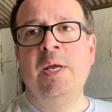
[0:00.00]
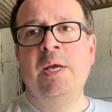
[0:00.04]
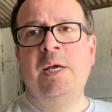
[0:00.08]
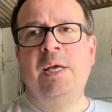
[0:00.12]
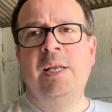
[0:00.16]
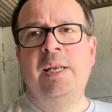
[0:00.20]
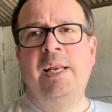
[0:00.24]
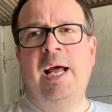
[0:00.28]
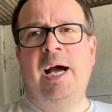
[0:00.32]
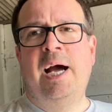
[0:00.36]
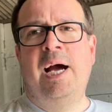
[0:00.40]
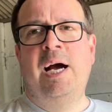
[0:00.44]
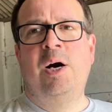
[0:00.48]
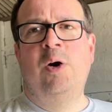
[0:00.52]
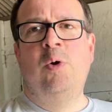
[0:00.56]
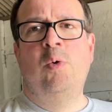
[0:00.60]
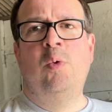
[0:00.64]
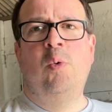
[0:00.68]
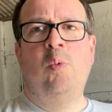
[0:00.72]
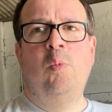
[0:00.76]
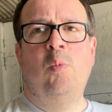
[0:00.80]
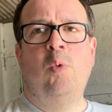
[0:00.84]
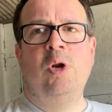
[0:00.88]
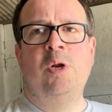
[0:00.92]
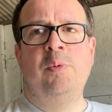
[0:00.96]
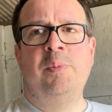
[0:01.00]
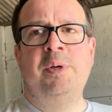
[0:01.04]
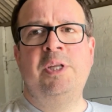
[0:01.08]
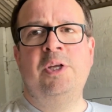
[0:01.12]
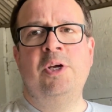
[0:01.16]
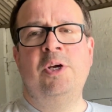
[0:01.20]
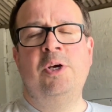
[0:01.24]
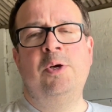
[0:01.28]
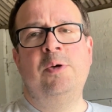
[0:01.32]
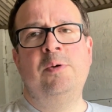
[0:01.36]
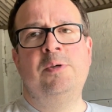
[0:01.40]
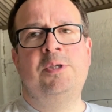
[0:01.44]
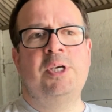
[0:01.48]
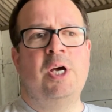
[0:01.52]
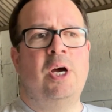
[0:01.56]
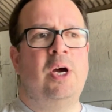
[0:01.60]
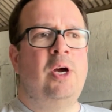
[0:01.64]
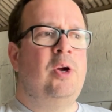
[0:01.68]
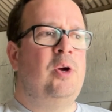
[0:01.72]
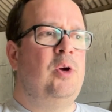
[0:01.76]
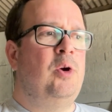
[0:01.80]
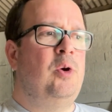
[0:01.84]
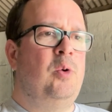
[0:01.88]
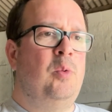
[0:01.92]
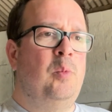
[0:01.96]
Now, what did we do?
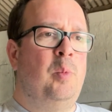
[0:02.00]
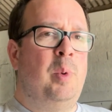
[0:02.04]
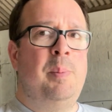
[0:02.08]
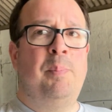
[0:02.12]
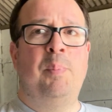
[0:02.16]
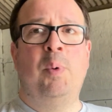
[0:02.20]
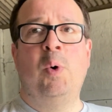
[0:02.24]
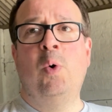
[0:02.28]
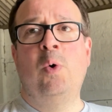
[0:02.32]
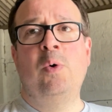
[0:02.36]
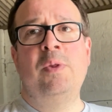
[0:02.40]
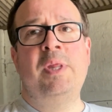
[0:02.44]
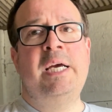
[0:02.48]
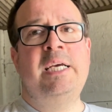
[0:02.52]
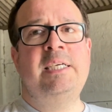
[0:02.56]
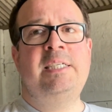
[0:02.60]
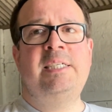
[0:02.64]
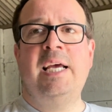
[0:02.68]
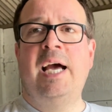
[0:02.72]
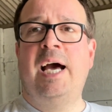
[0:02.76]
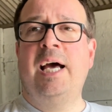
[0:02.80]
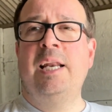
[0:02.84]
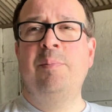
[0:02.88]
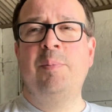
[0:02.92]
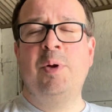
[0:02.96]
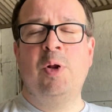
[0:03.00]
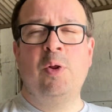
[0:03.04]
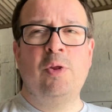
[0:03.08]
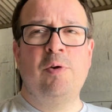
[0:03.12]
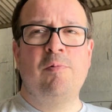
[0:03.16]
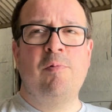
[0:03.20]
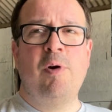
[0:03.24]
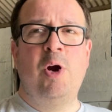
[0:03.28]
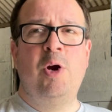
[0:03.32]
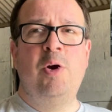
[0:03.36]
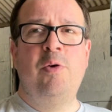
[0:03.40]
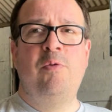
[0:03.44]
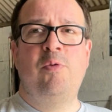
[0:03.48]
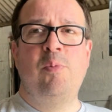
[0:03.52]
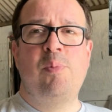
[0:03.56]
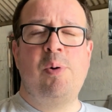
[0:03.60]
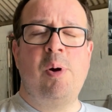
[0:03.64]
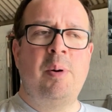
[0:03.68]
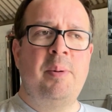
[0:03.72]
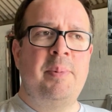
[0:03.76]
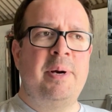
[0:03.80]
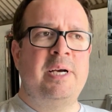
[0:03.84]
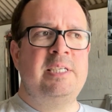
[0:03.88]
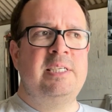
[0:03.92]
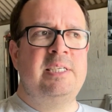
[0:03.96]
So we bought this, it hadn't been on the road for
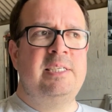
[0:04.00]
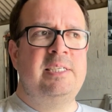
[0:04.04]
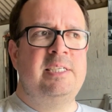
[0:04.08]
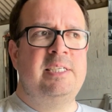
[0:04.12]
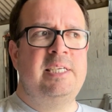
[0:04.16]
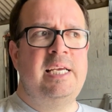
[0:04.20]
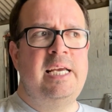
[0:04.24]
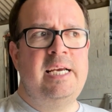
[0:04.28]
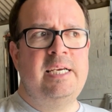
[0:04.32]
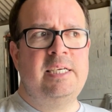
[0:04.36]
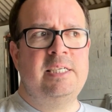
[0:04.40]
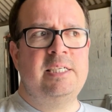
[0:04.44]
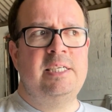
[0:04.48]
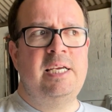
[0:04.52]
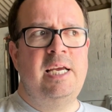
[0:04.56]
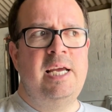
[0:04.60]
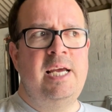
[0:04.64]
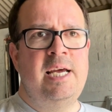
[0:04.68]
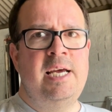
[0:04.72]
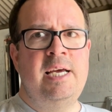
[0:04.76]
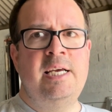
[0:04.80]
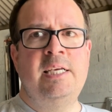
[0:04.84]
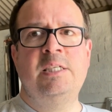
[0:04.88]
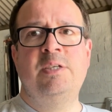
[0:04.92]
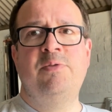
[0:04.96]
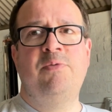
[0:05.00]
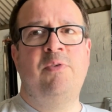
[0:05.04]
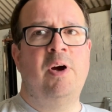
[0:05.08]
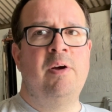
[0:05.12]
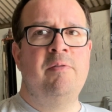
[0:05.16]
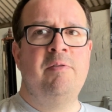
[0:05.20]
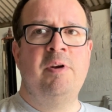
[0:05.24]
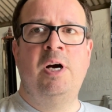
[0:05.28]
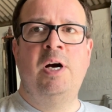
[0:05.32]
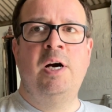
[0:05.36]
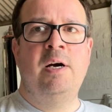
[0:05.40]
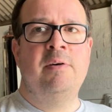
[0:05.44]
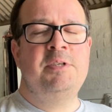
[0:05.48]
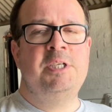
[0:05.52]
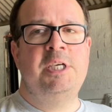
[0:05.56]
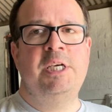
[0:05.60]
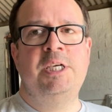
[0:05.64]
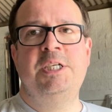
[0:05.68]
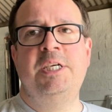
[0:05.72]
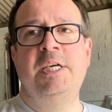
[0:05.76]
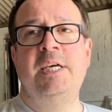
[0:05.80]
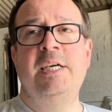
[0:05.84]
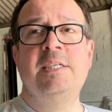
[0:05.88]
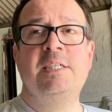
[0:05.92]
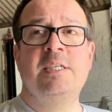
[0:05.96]
probably about 6 years, 5.5,
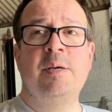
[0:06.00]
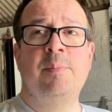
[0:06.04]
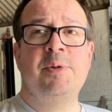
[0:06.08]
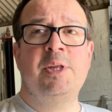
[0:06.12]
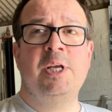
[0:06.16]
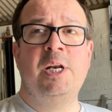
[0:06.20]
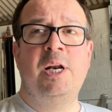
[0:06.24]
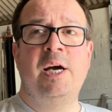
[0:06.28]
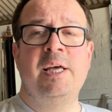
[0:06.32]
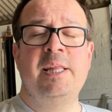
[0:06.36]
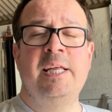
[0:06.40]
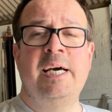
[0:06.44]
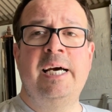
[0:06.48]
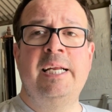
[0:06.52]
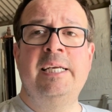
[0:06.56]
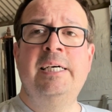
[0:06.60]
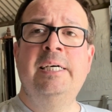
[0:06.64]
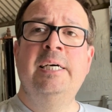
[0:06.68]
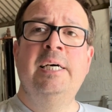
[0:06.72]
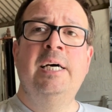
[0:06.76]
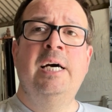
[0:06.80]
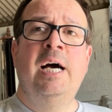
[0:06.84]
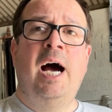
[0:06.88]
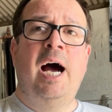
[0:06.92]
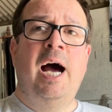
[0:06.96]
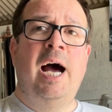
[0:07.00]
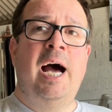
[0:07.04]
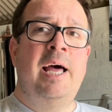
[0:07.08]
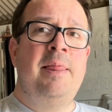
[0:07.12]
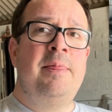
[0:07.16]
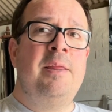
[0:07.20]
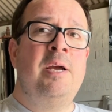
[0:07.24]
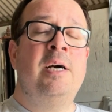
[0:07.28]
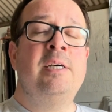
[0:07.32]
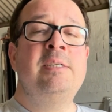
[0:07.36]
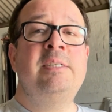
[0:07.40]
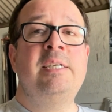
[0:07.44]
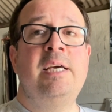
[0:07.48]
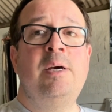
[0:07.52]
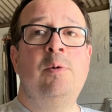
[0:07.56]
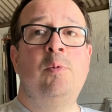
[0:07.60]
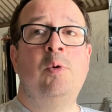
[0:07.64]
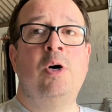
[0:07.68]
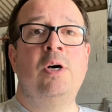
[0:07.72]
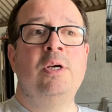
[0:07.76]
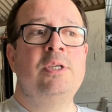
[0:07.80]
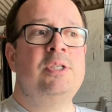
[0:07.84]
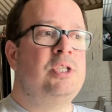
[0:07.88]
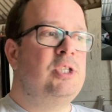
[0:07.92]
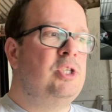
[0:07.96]
6 years, something like that. And the idea
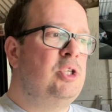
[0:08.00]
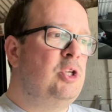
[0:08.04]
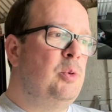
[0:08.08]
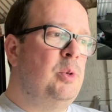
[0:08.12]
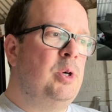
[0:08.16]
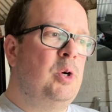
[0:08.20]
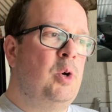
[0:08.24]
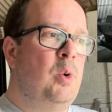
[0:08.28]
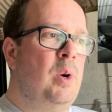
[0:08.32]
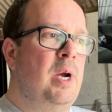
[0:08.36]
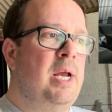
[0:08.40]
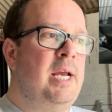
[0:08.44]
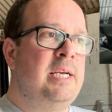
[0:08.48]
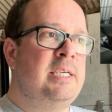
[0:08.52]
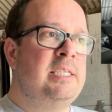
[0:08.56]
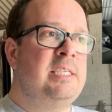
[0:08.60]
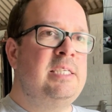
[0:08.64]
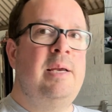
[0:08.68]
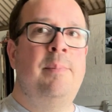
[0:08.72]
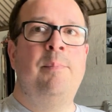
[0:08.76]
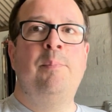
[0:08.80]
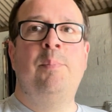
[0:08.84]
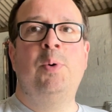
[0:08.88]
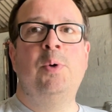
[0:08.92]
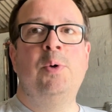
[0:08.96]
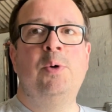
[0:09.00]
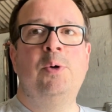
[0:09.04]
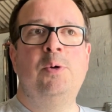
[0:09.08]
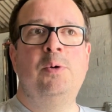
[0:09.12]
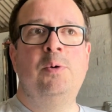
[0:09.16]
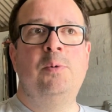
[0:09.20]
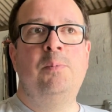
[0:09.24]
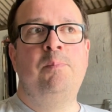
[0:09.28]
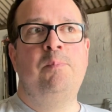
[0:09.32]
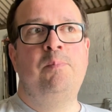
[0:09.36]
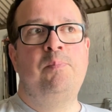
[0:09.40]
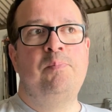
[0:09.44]
was to do a quick, simple,